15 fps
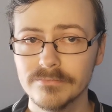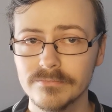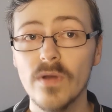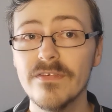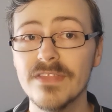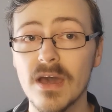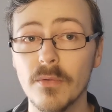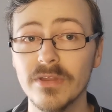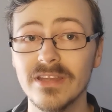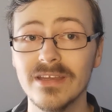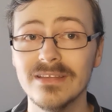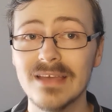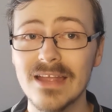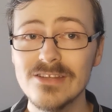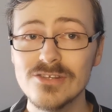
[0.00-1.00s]
Whether that was the
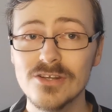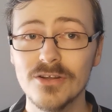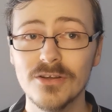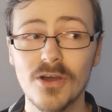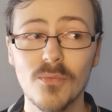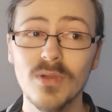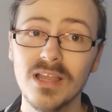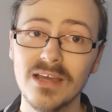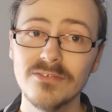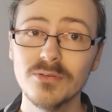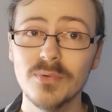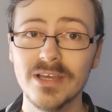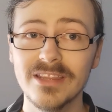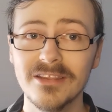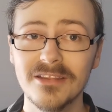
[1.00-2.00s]
intention or not, we'll have to
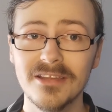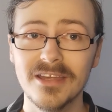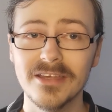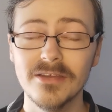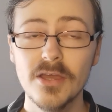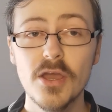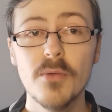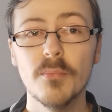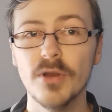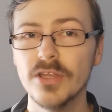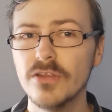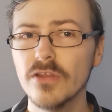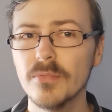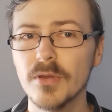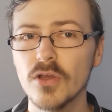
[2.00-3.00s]
wait and see, but it
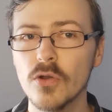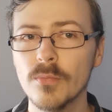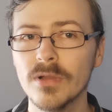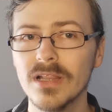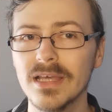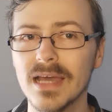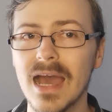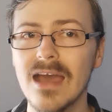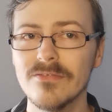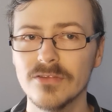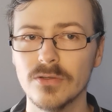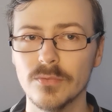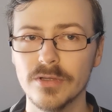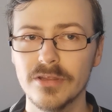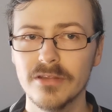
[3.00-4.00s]
does become clear
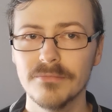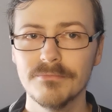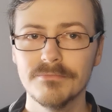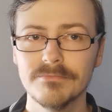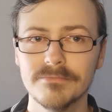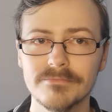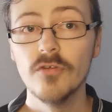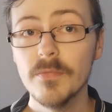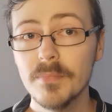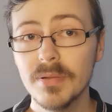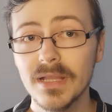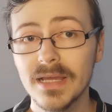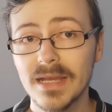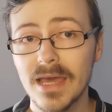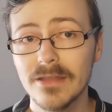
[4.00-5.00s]
afterwards.
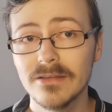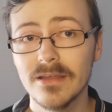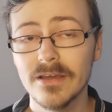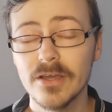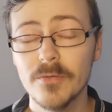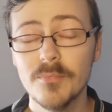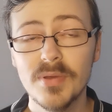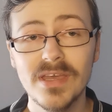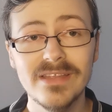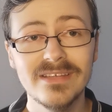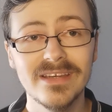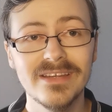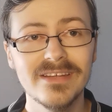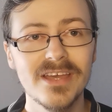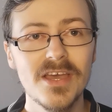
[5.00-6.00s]
Ripley and Asuka
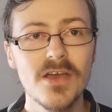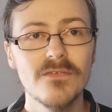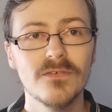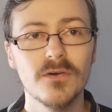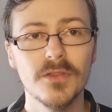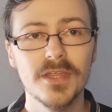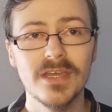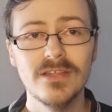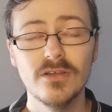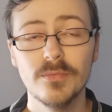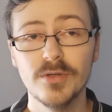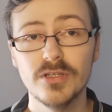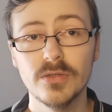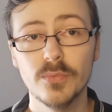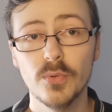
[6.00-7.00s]
competed for the
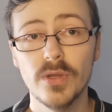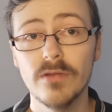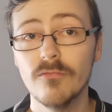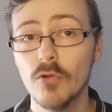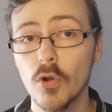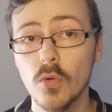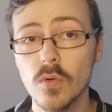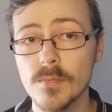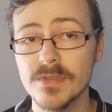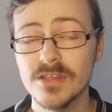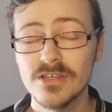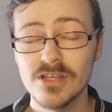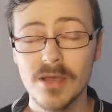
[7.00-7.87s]
WWE Raw Women's